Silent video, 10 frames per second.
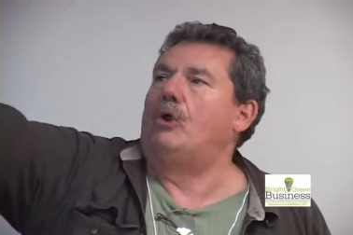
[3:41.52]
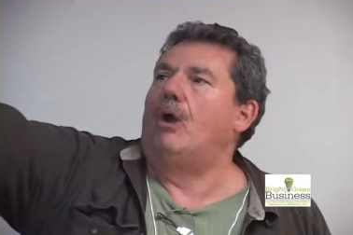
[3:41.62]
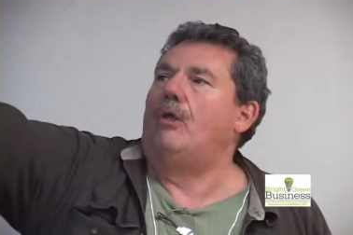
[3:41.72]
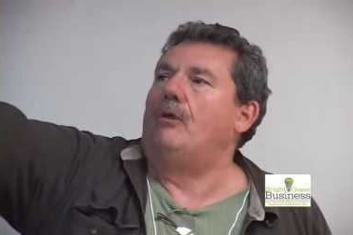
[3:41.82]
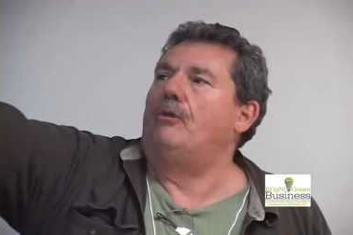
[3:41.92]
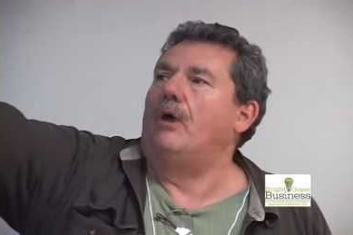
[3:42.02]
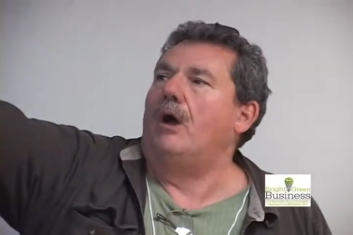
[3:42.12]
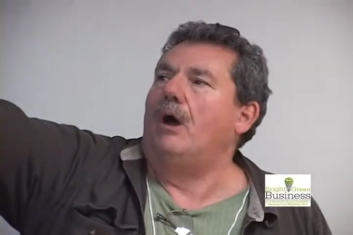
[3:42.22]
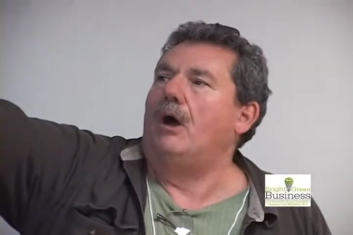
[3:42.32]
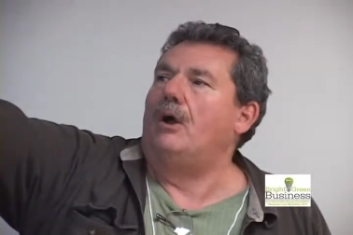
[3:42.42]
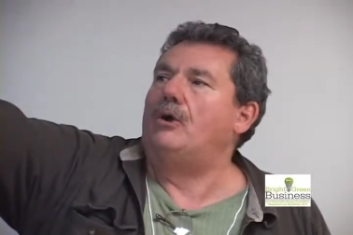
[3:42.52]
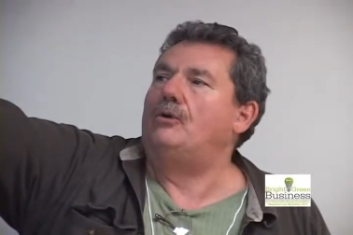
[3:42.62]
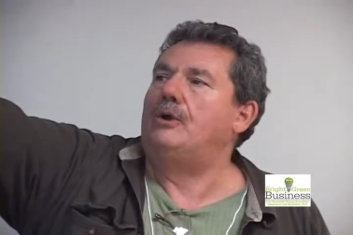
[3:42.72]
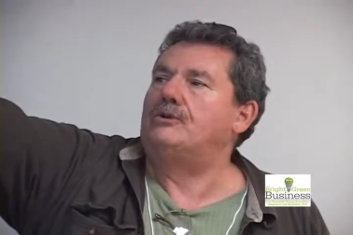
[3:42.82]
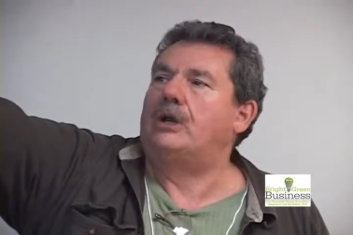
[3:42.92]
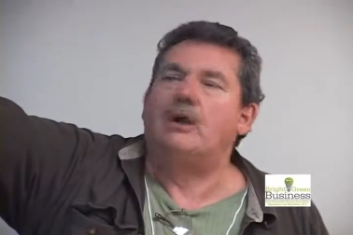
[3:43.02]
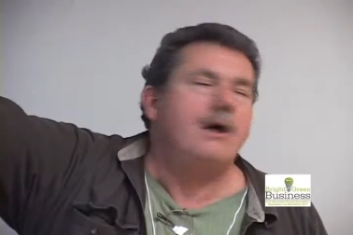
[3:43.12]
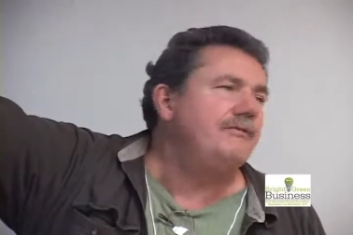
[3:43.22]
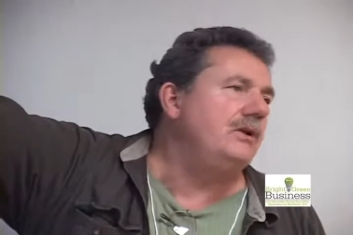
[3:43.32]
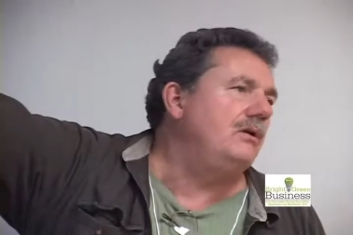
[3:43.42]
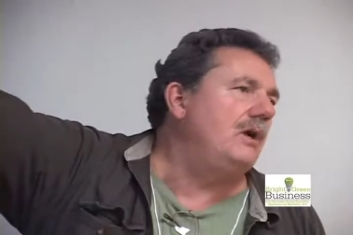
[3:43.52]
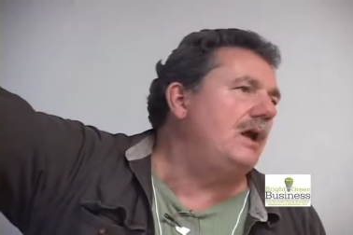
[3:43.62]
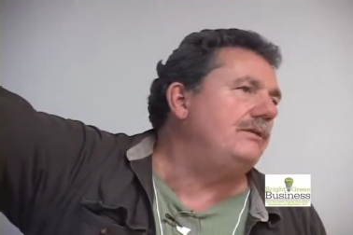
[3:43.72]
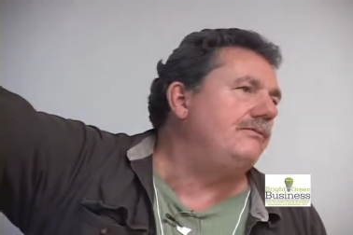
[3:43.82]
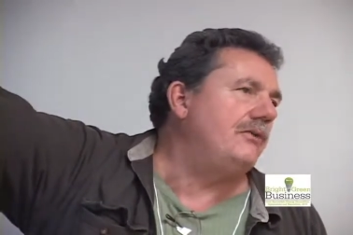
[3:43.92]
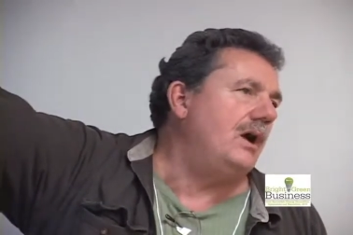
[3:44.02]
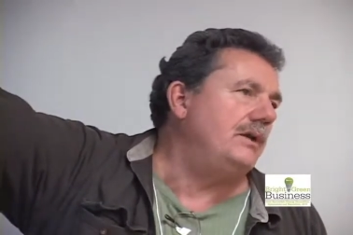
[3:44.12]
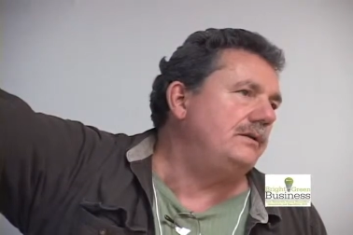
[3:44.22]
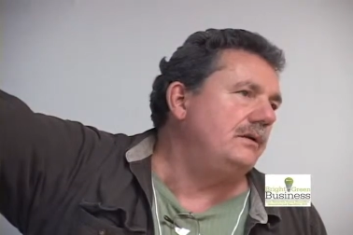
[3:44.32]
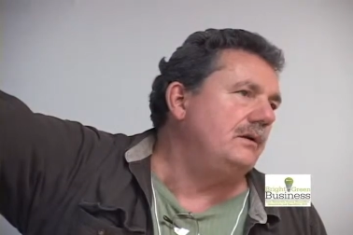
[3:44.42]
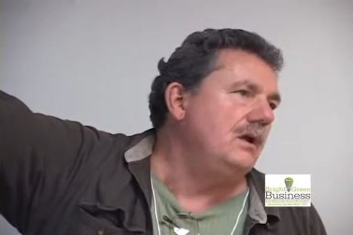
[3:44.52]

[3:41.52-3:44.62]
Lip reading: there's a governor on the front